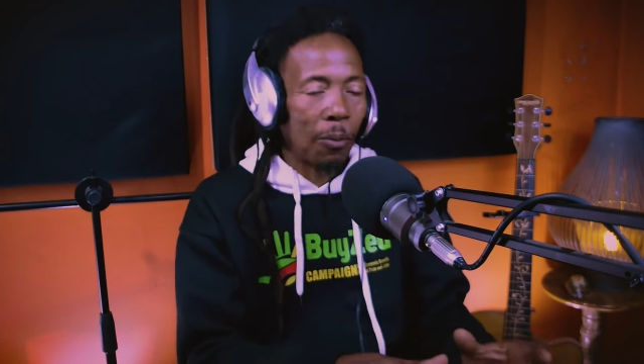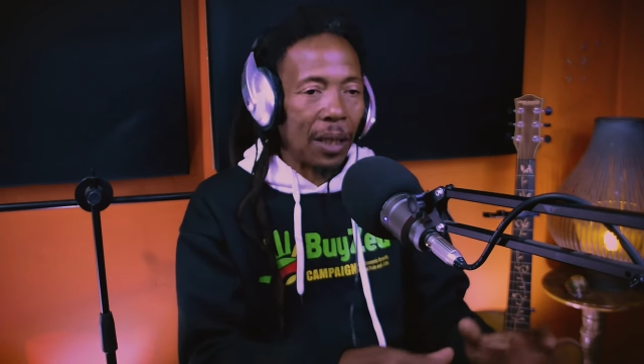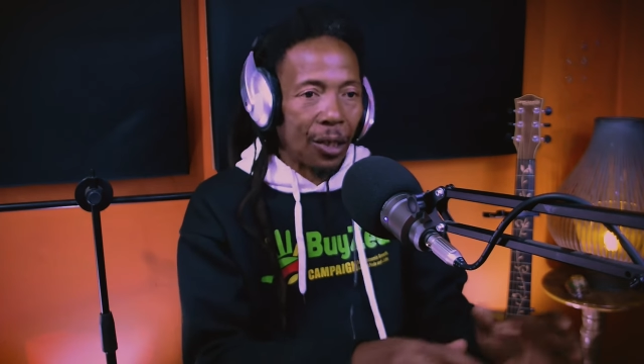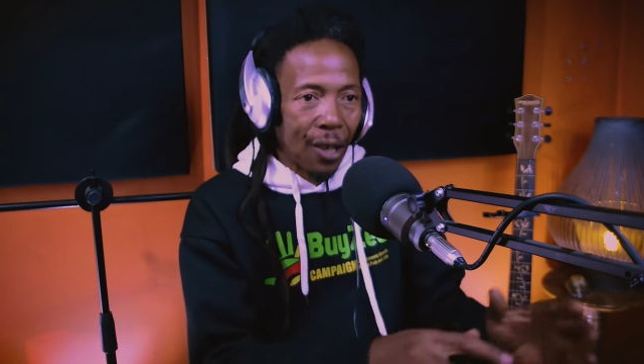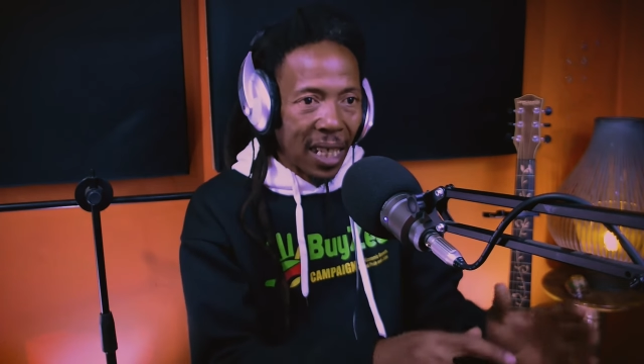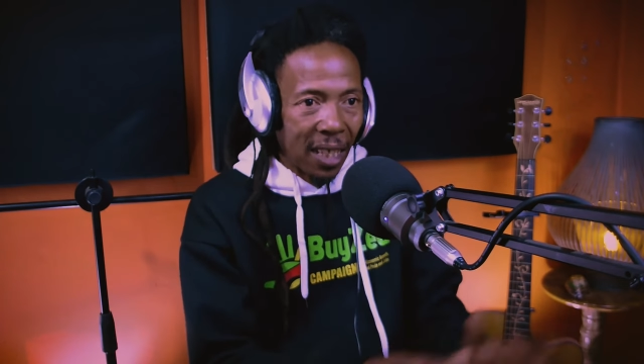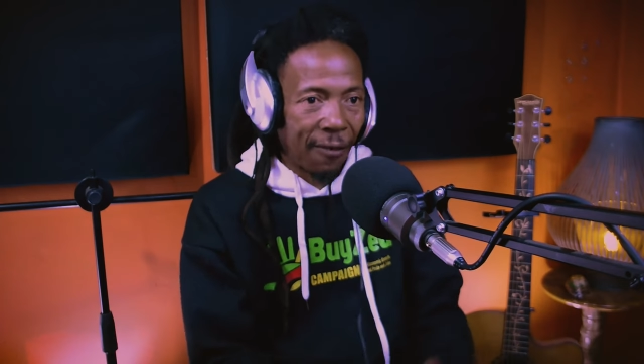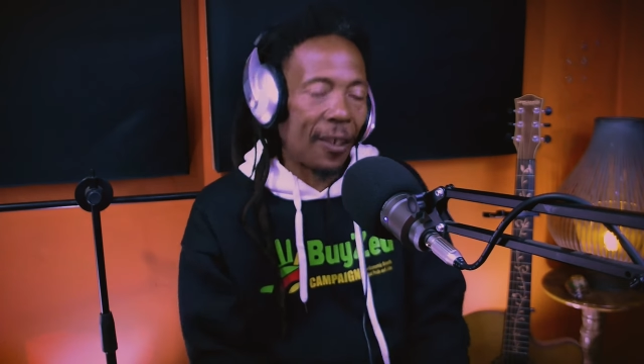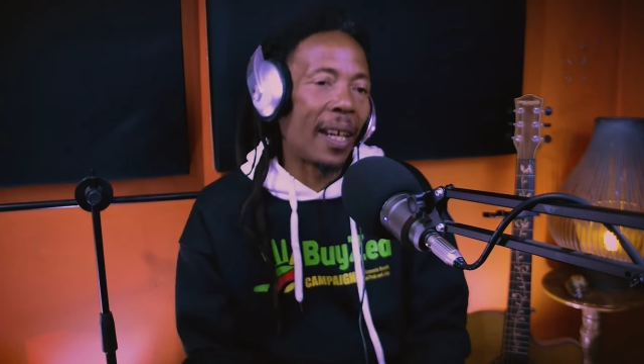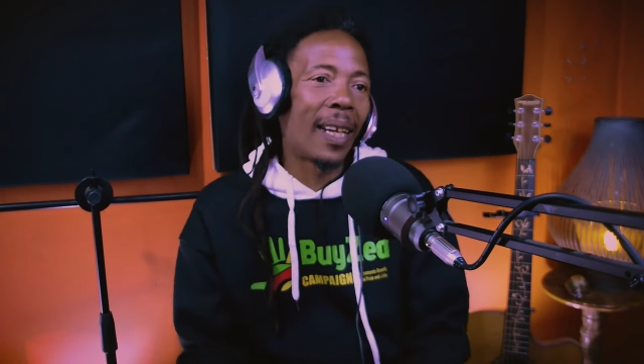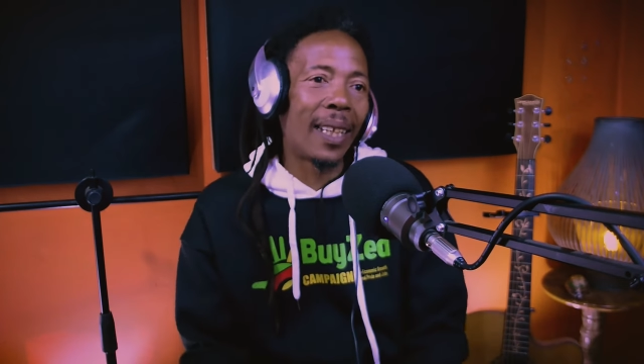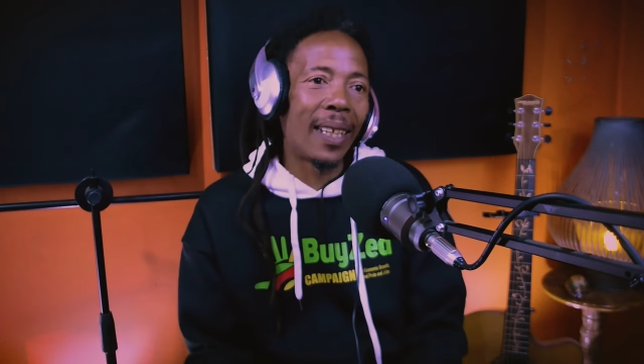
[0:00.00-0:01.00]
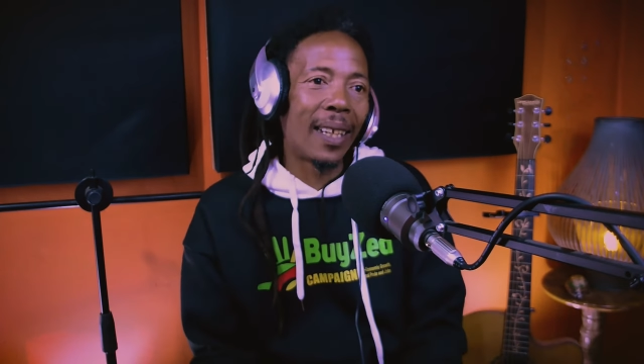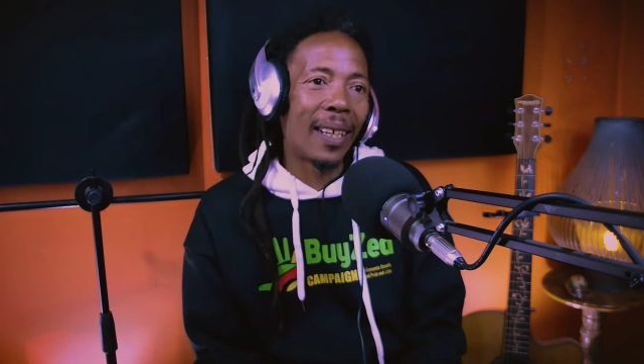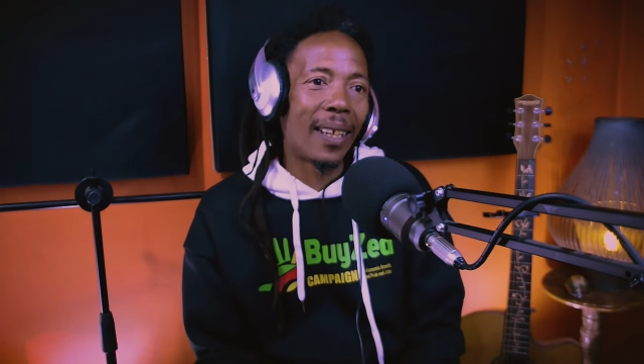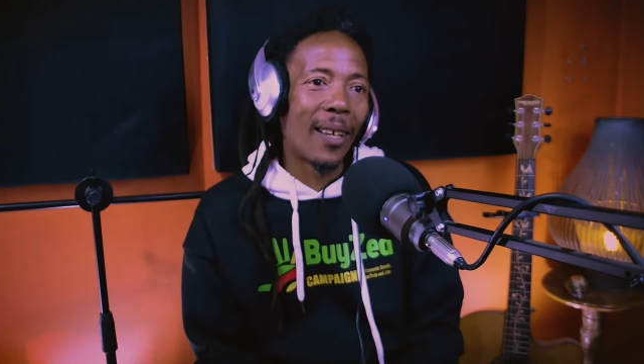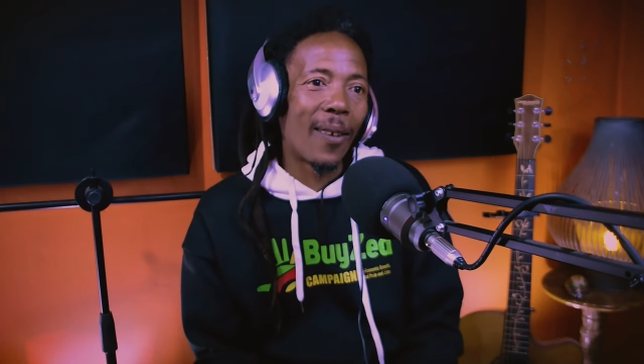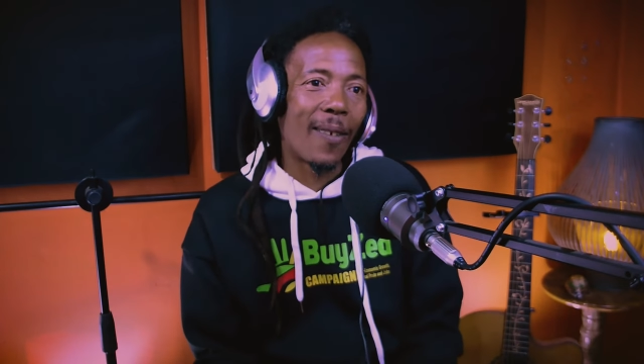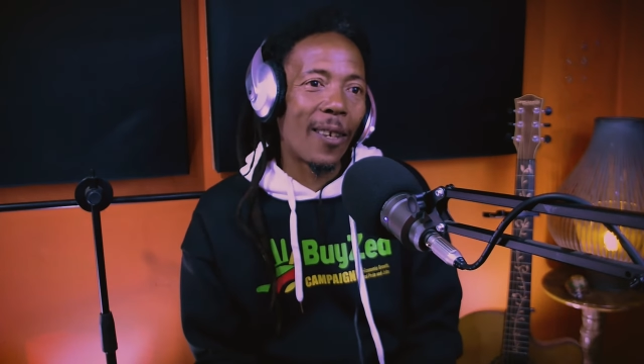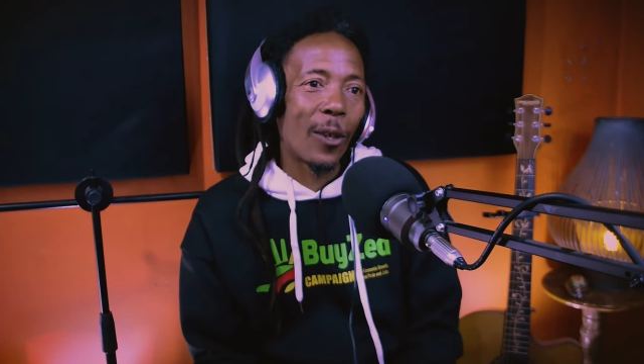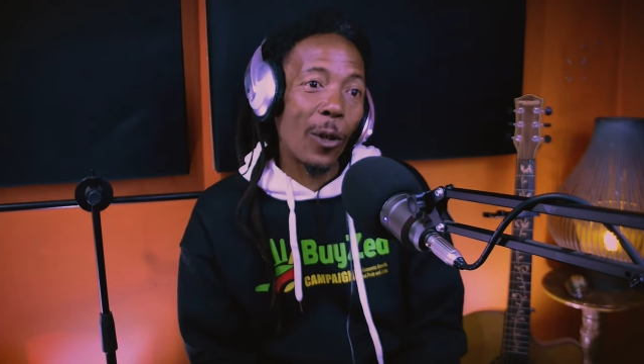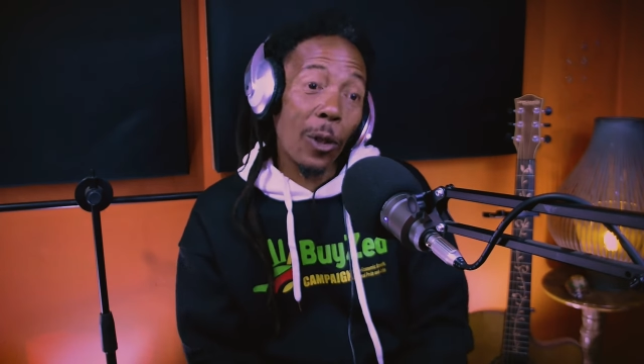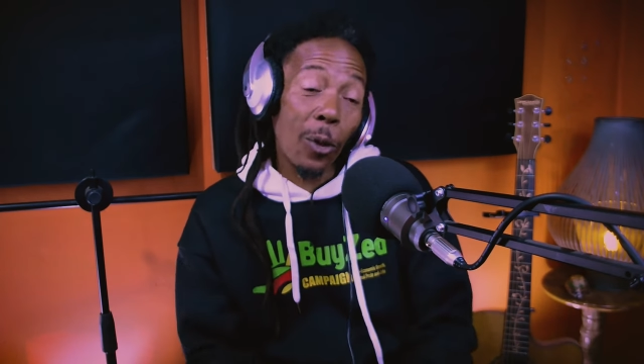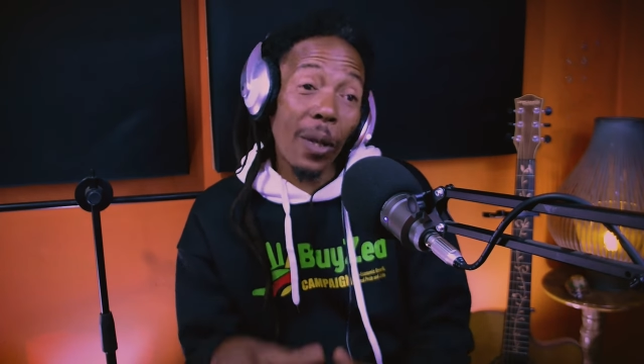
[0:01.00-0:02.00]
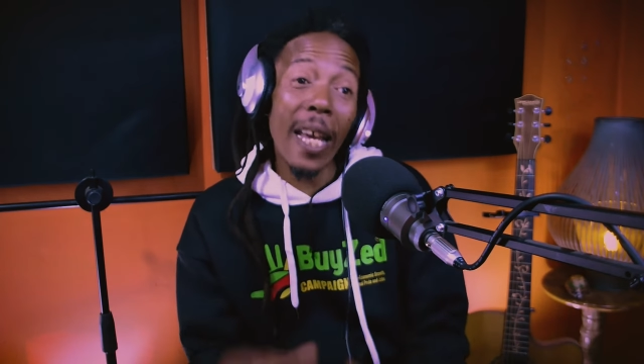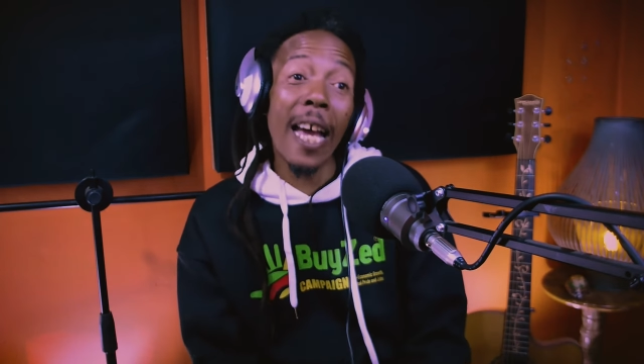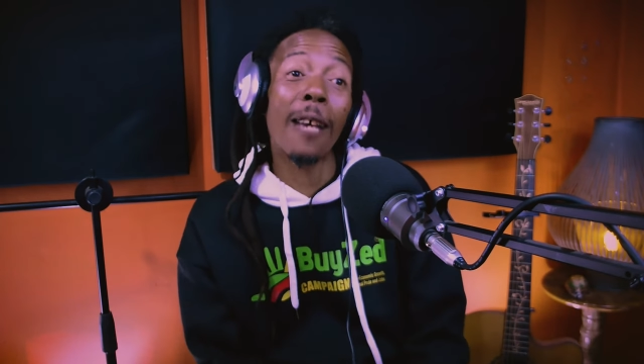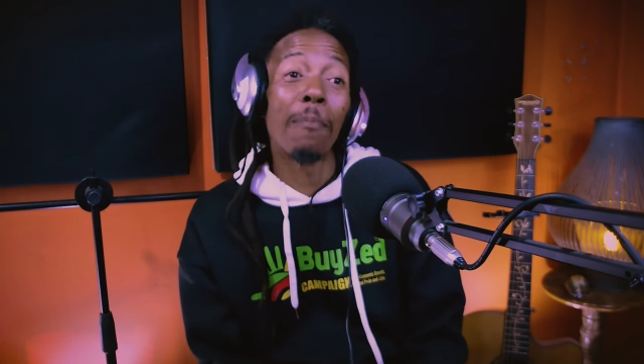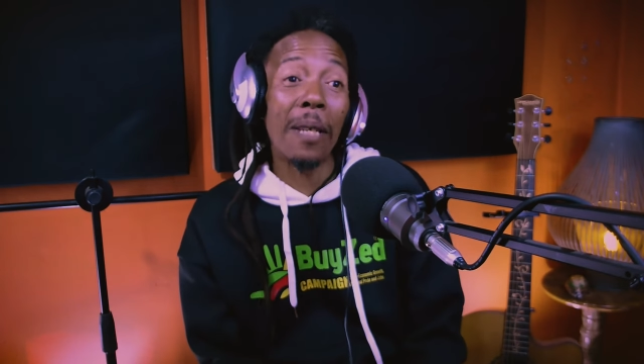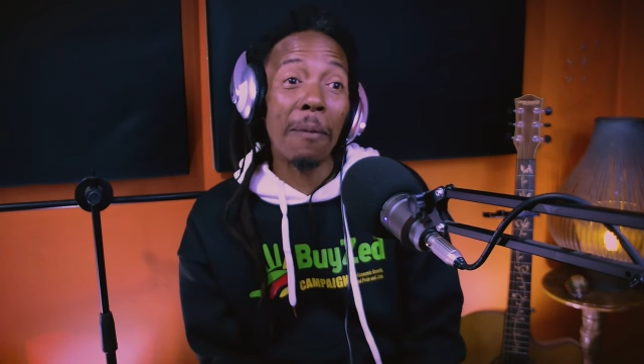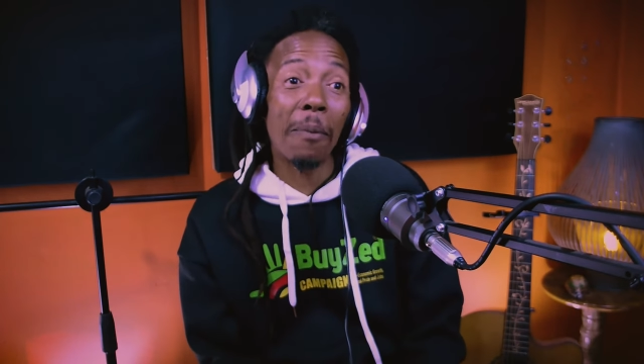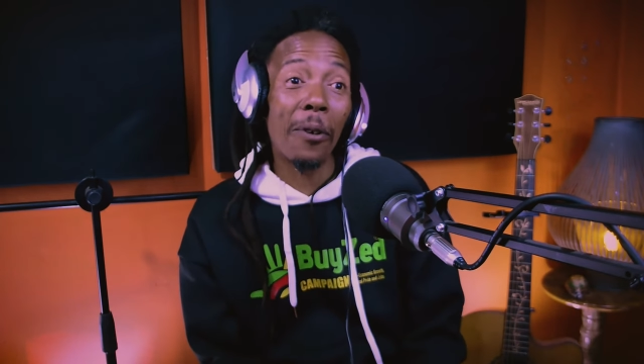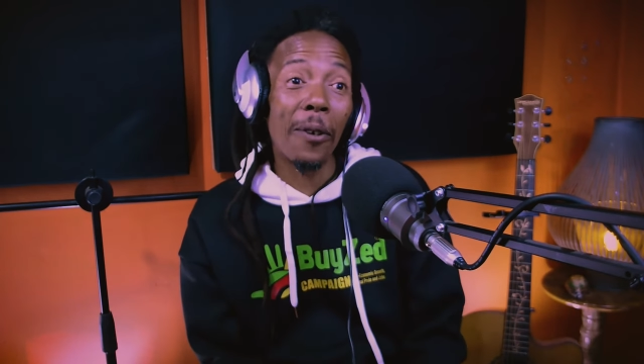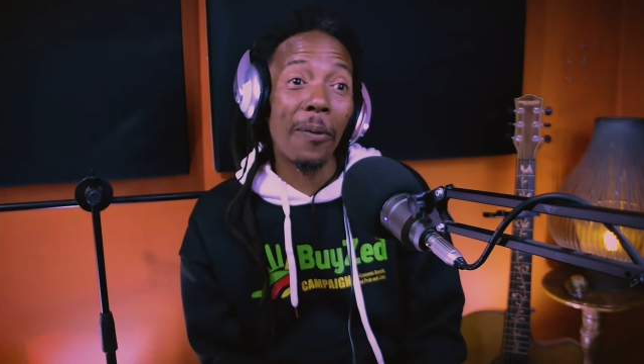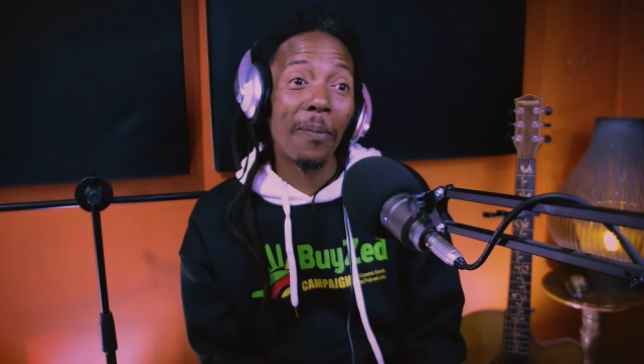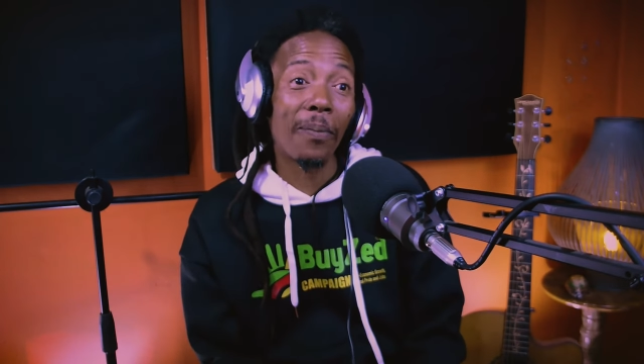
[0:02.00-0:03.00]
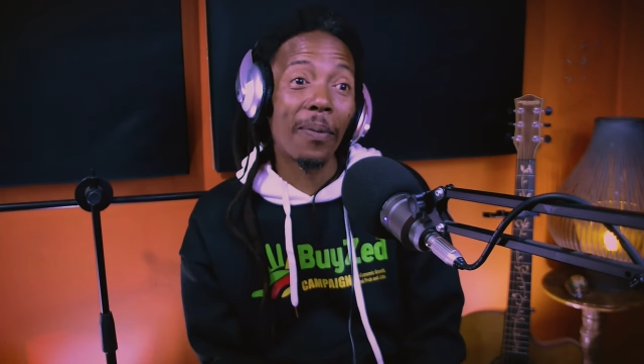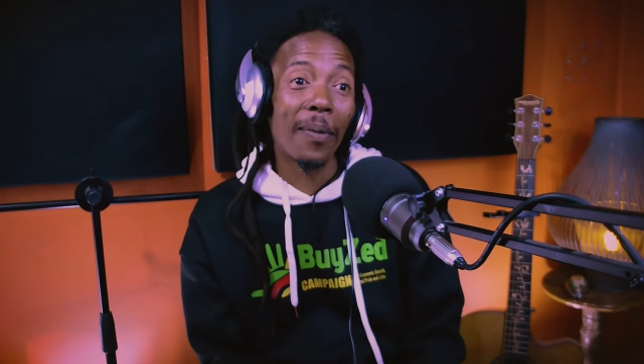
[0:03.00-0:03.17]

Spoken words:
to be transferred, you know, to the young people.